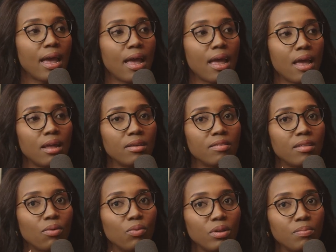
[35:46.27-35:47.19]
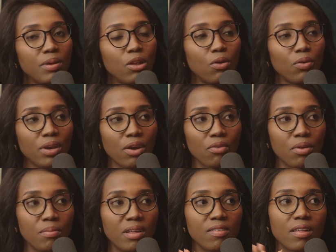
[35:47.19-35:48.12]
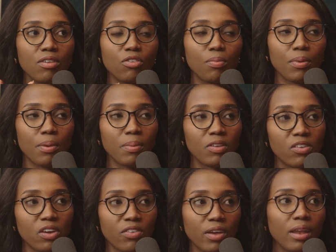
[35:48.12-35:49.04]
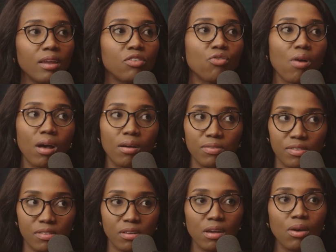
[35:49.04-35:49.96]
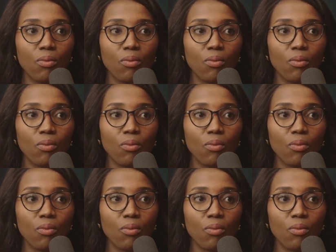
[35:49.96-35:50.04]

and there will be loan agreements that your property attorney drafts